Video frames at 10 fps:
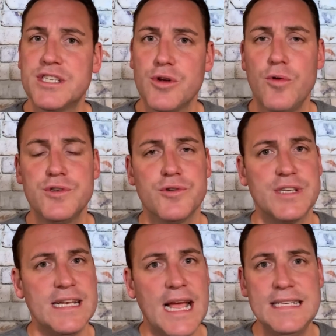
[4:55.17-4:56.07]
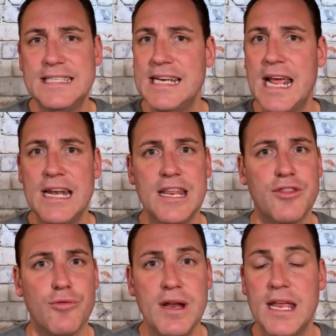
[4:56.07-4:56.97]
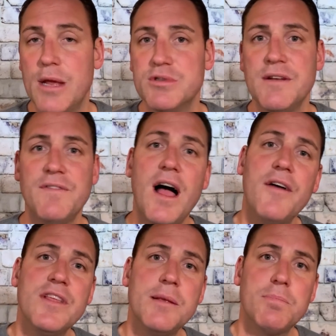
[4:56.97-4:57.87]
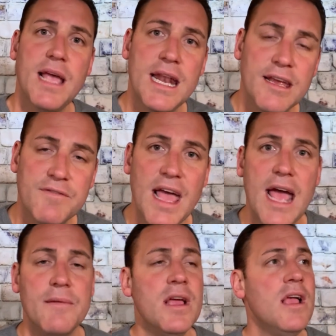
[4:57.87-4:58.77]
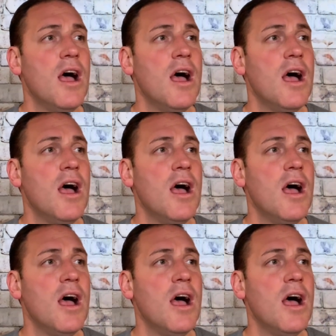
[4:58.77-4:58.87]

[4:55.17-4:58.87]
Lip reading: soldiers in 1983. He was involved in the planning of that.